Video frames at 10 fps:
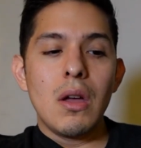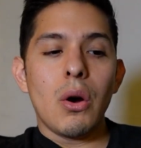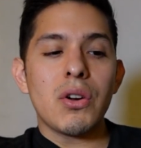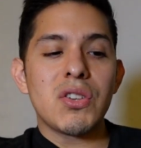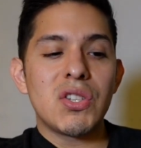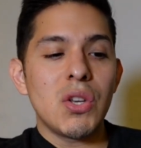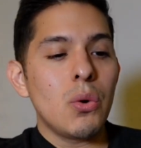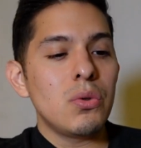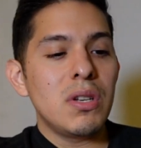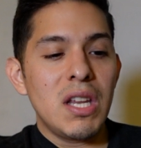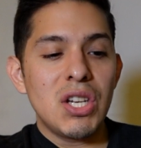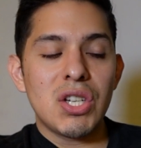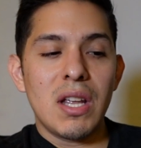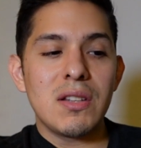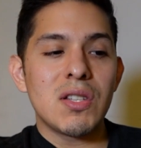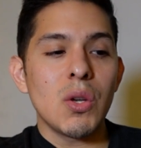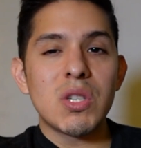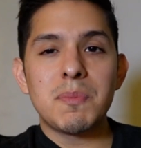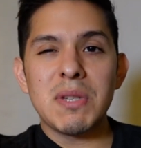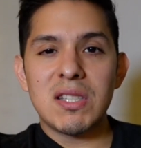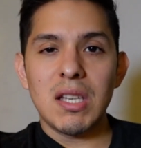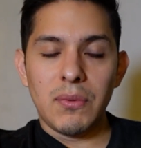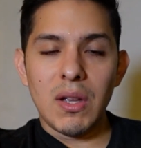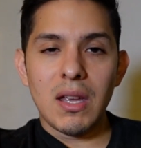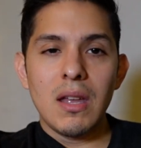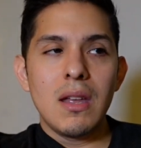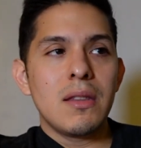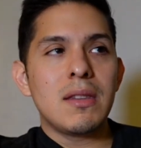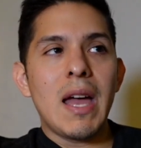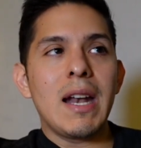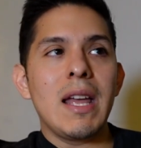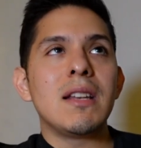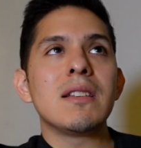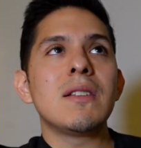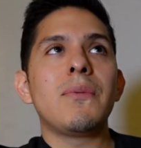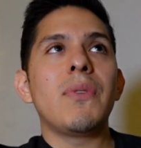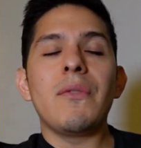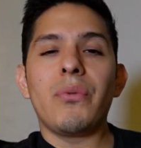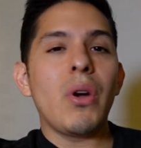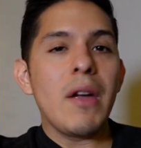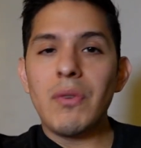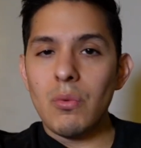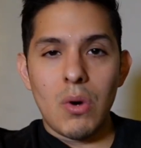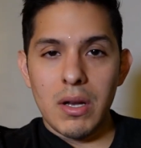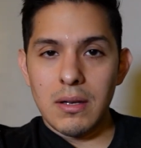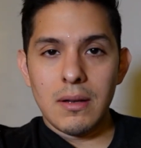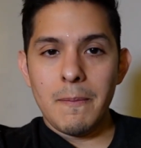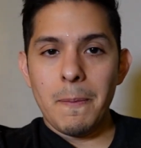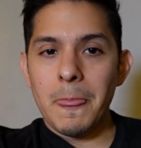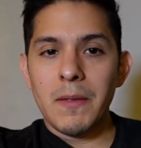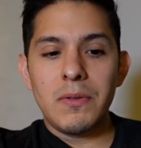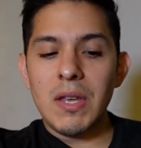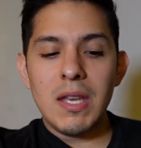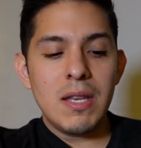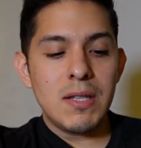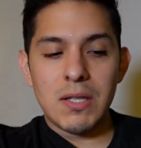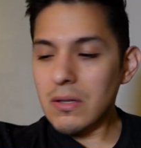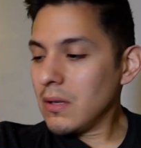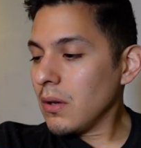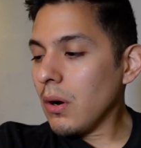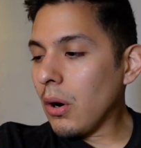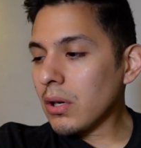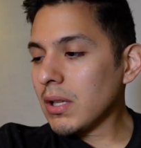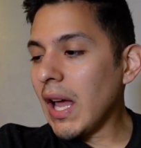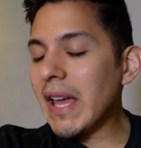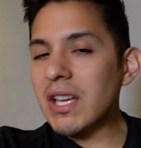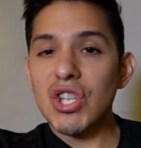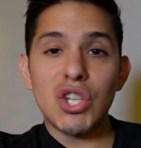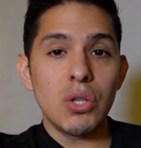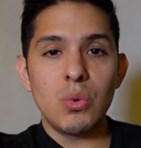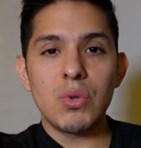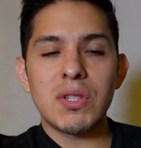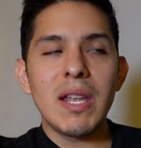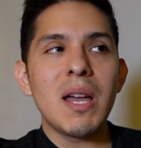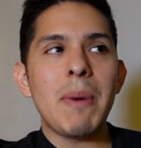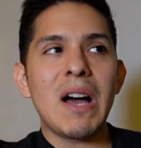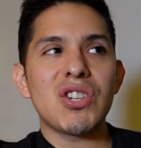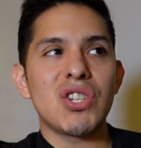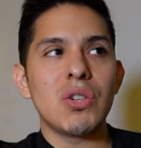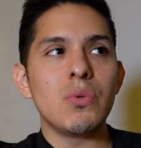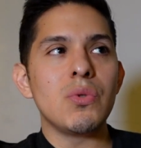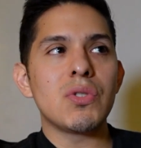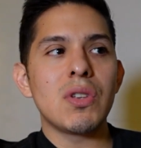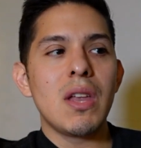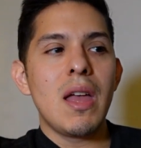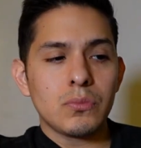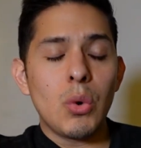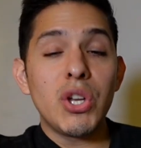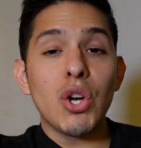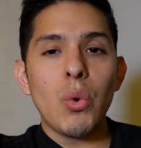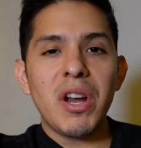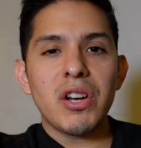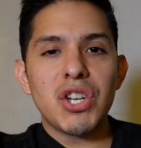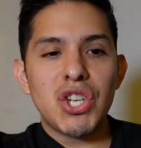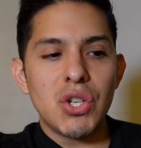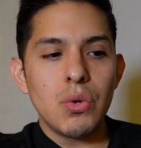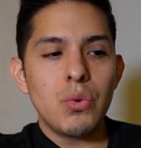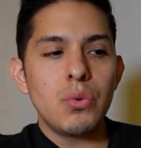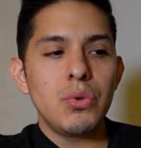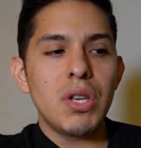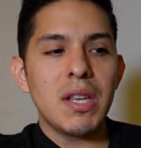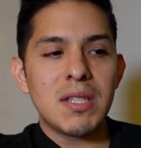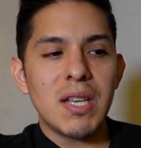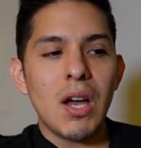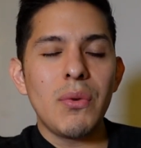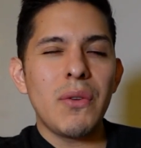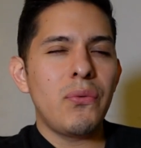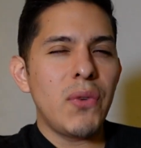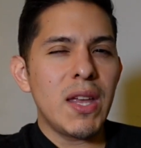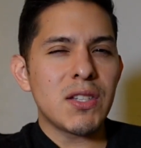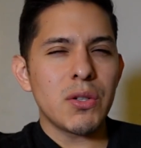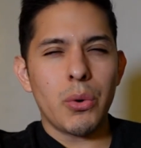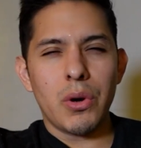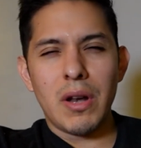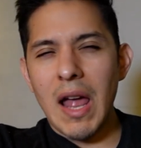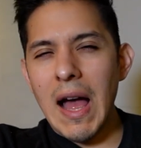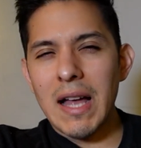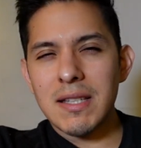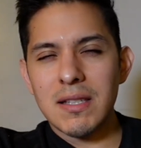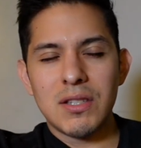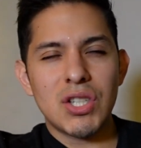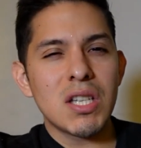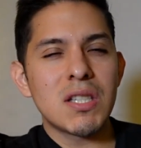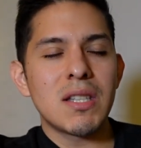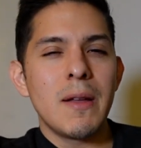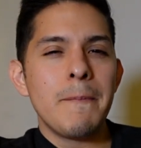are so niche and so specific that it doesn't fit for everyone. These are like shoes. Think about shoes. When you're wearing a shoe, you can tell if it fits or not just